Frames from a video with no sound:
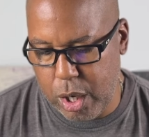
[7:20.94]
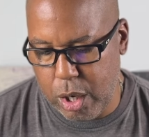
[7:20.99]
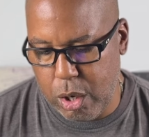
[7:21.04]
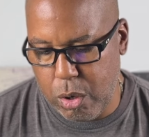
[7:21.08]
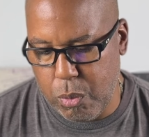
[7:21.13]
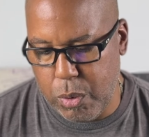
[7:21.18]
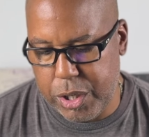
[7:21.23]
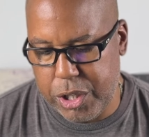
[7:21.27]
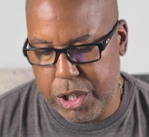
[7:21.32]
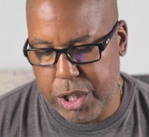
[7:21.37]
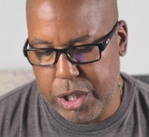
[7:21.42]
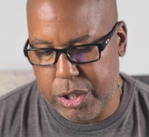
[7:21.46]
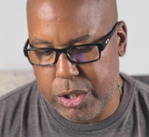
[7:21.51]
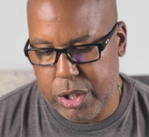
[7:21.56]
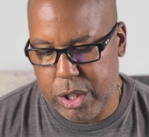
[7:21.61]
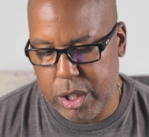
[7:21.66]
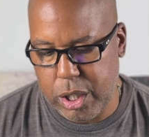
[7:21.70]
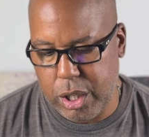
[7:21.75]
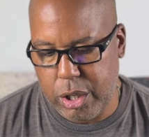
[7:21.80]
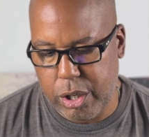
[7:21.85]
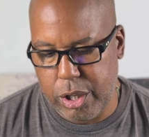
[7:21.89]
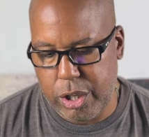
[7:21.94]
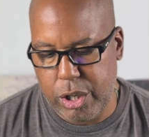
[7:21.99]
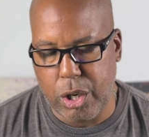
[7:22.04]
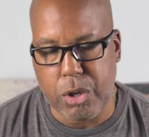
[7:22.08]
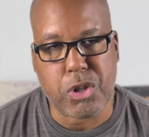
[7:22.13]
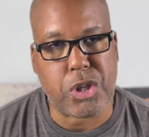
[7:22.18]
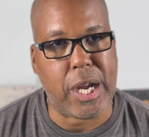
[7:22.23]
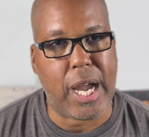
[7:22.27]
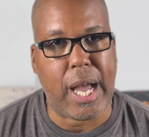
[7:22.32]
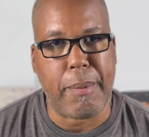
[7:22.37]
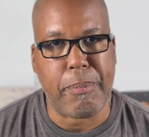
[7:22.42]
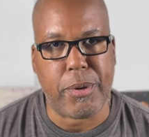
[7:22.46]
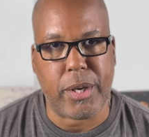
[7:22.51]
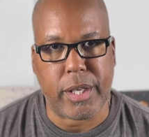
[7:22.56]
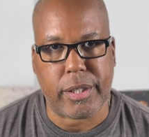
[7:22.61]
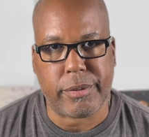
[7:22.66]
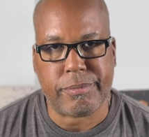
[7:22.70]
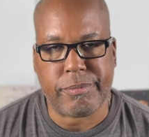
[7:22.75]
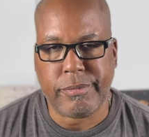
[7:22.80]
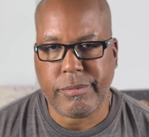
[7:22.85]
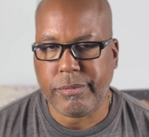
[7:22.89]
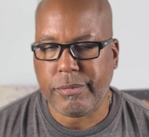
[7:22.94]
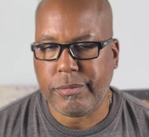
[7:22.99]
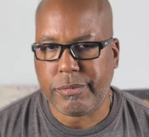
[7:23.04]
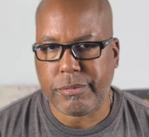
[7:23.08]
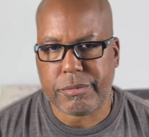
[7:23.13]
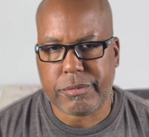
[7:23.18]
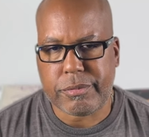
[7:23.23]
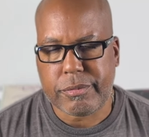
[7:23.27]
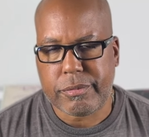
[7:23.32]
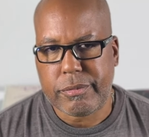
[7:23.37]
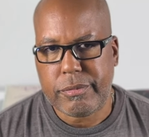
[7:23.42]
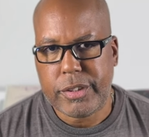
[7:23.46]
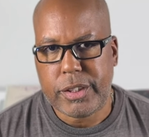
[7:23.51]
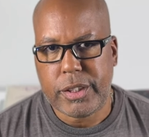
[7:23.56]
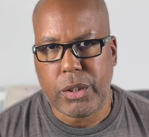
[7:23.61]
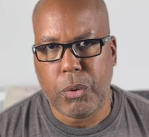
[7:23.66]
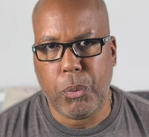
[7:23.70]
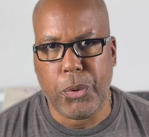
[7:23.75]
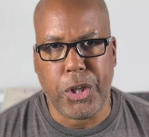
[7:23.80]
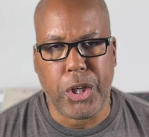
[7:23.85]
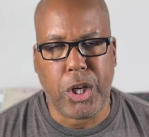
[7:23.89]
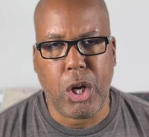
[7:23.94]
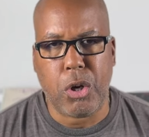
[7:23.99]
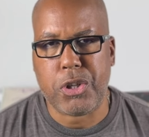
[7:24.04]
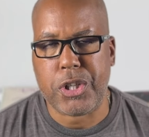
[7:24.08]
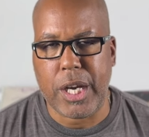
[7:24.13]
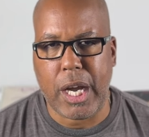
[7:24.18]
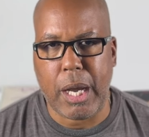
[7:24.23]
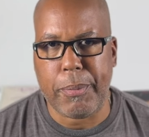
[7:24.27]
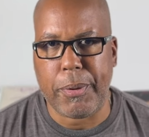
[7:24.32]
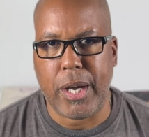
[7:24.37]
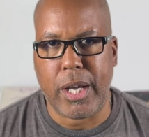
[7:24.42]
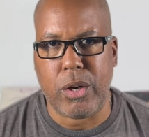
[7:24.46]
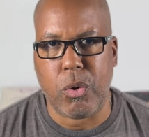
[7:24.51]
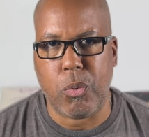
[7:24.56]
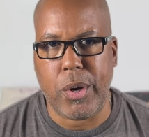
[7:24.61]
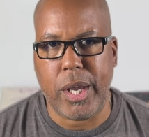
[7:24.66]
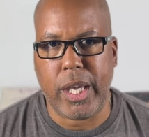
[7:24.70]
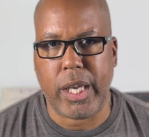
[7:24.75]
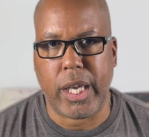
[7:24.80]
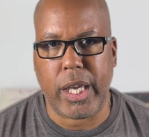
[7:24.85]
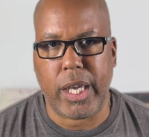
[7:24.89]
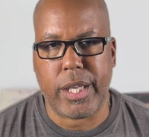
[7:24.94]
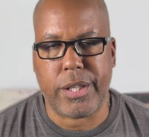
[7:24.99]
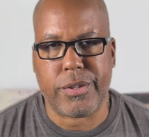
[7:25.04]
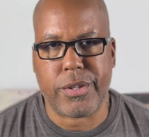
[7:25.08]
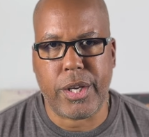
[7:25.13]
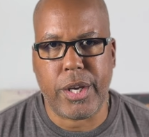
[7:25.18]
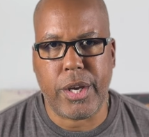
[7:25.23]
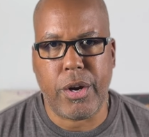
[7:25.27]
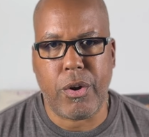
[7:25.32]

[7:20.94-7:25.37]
which is, you know, shopping. When you go shopping on the weekends,